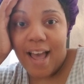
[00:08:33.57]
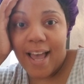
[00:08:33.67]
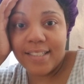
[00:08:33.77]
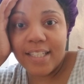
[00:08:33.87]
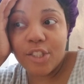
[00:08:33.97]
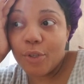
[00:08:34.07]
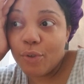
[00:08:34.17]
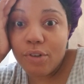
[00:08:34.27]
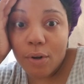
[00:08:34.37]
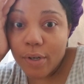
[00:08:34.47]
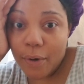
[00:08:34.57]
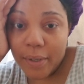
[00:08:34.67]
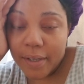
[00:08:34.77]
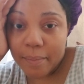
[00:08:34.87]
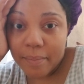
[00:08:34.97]
I said, "So you don't know
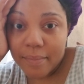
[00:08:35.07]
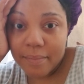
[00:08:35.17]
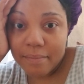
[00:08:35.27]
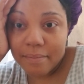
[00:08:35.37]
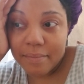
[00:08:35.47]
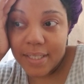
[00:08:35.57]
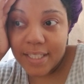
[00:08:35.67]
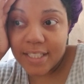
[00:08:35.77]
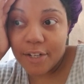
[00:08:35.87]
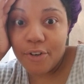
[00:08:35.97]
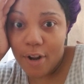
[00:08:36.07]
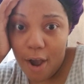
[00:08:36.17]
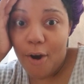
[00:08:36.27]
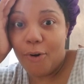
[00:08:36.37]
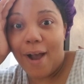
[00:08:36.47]
him?" He said,
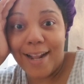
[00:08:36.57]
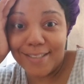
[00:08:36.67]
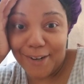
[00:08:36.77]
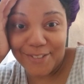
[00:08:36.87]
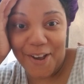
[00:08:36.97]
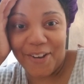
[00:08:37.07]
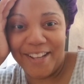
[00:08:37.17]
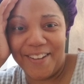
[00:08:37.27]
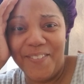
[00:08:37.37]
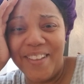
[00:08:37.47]
"No, I don't know him."